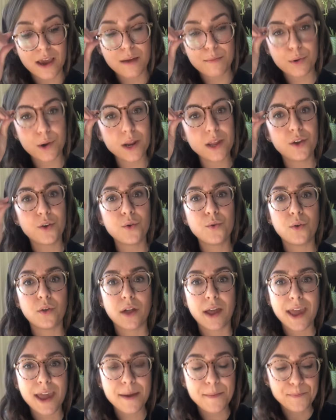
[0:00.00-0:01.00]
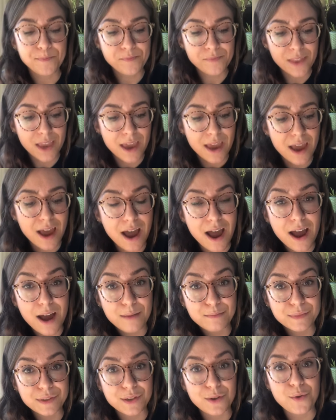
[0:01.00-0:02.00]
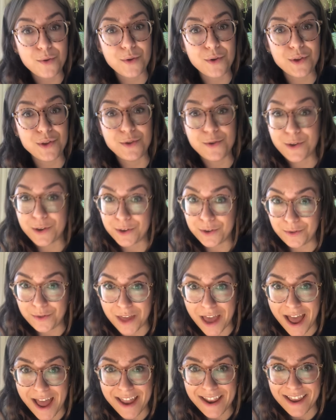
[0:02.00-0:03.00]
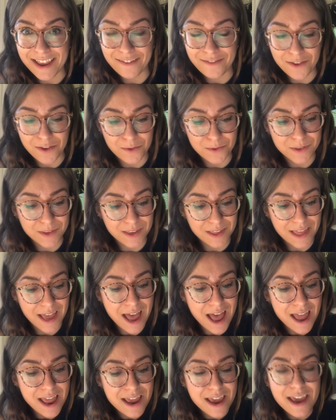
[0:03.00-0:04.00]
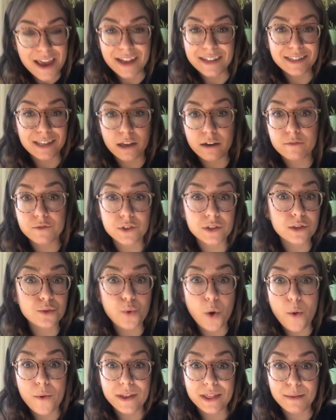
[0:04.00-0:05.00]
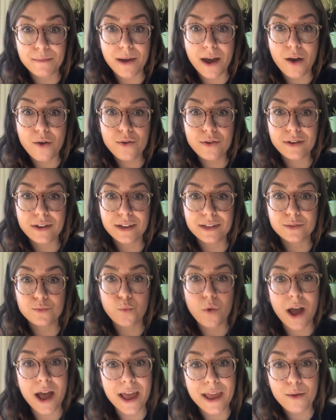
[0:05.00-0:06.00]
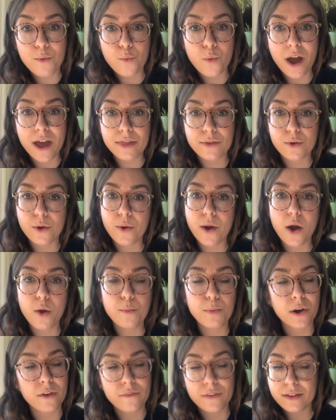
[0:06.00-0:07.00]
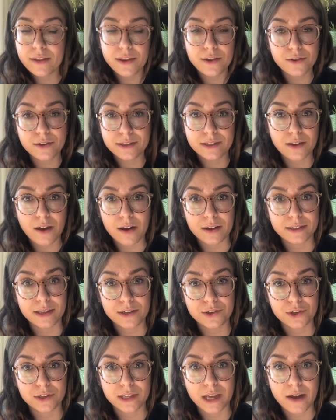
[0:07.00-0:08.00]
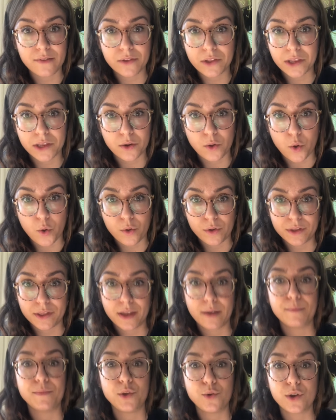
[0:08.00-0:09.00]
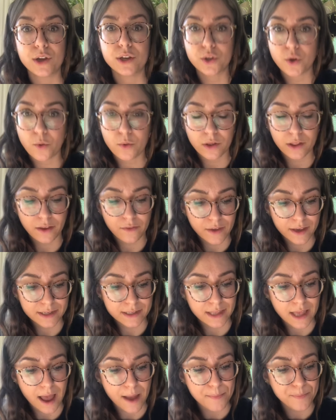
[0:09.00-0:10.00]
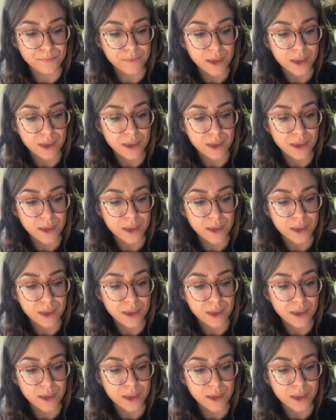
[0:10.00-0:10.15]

Pretty cool, hey? So you can do that if you see that instead of just throwing them out, because why throw out perfectly good socks that just have a little hole in them? You could totally fix that.